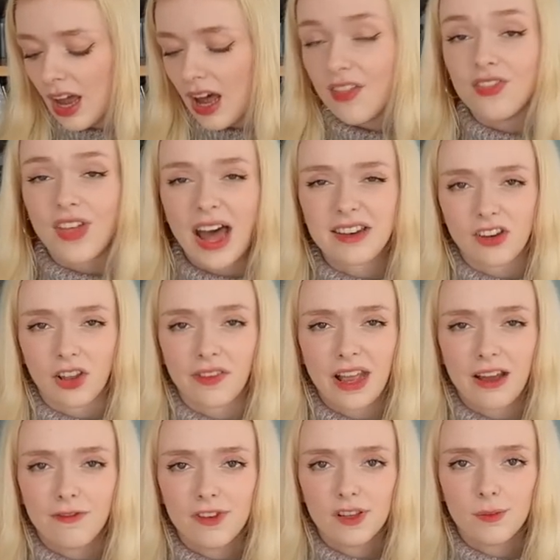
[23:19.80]
and that does
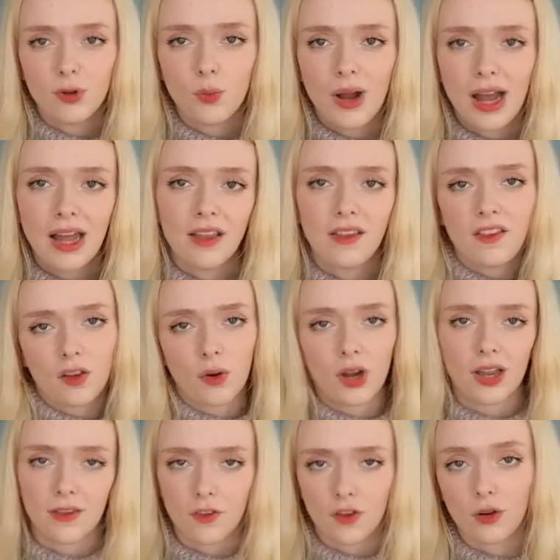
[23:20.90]
have visible wear, so
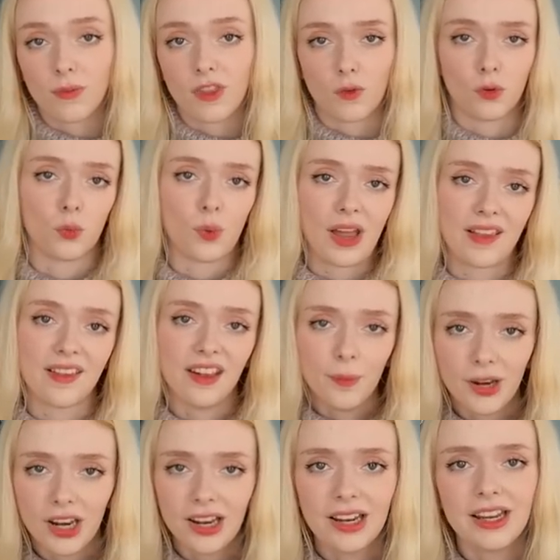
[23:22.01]
I assume this would wear
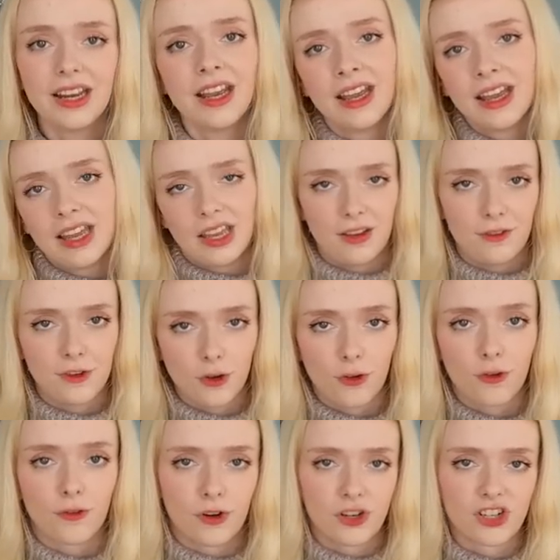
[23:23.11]
similarly if
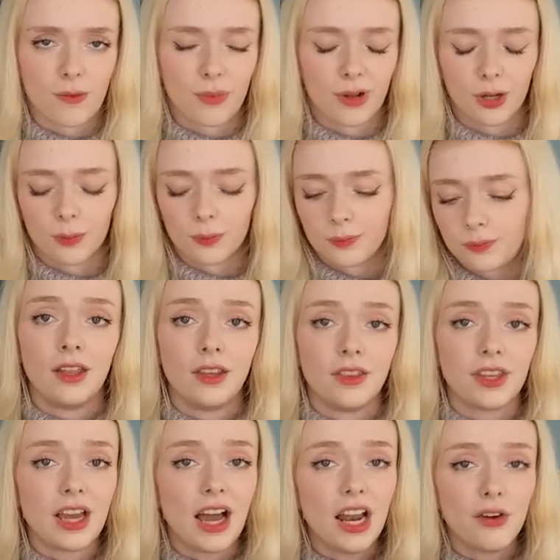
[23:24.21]
used for a jumper.
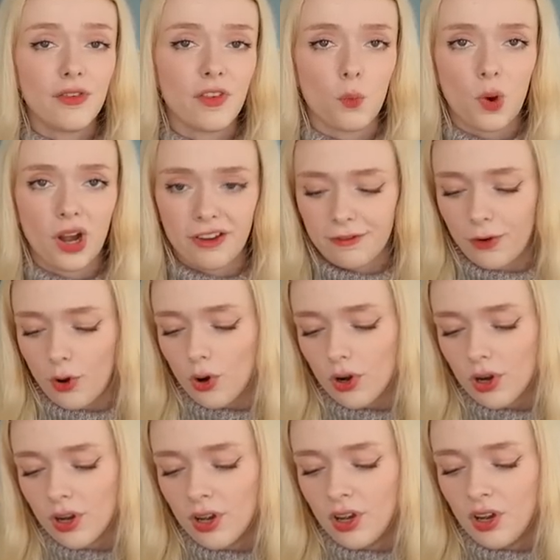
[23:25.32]
The colour is White
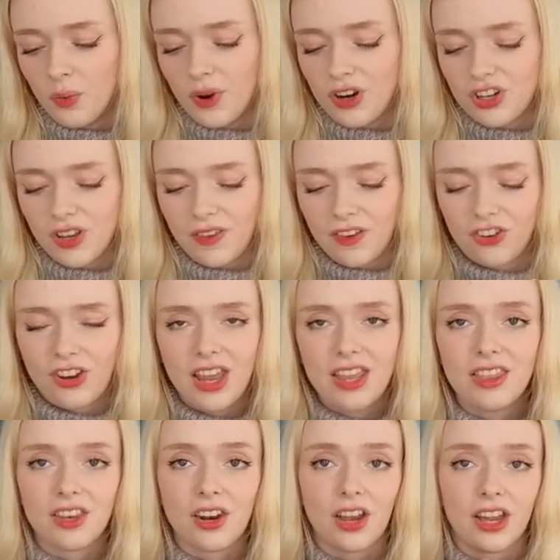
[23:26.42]
Fog, which is a
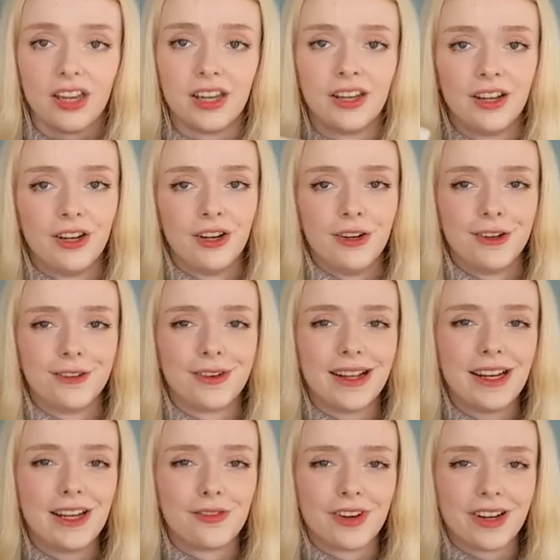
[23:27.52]
shade that I
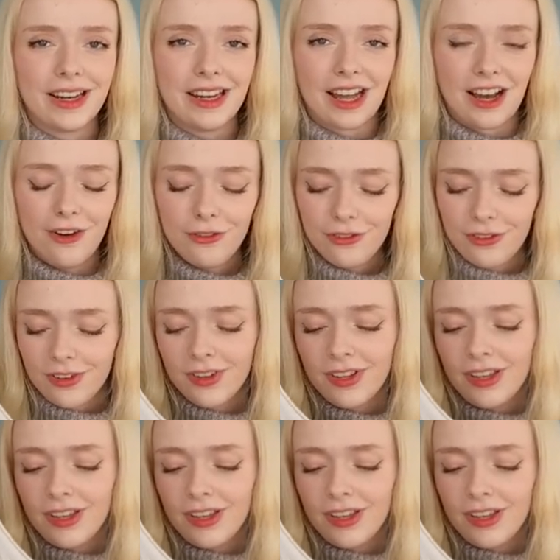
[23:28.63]
really, really love.